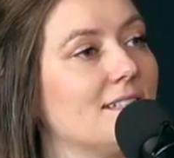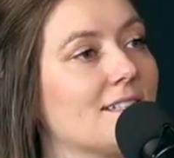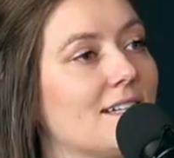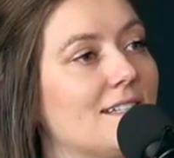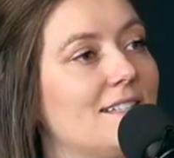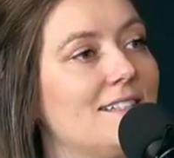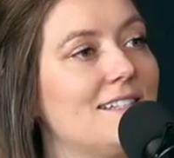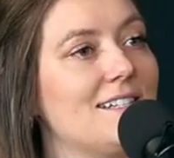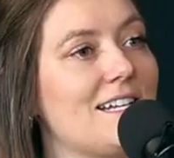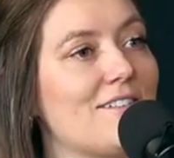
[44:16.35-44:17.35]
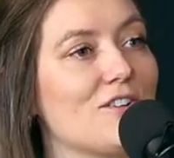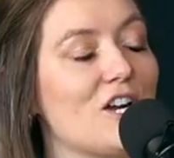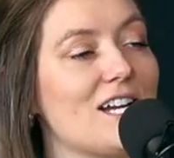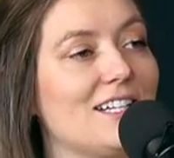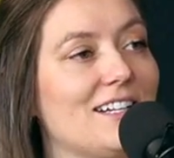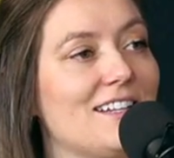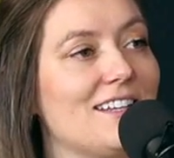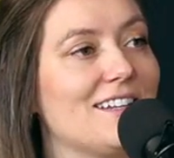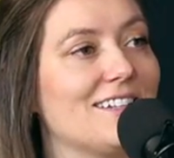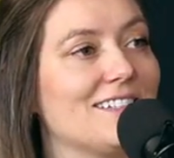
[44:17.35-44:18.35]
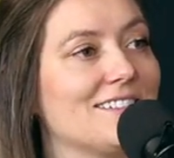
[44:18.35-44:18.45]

it's easy to take for granted, I think,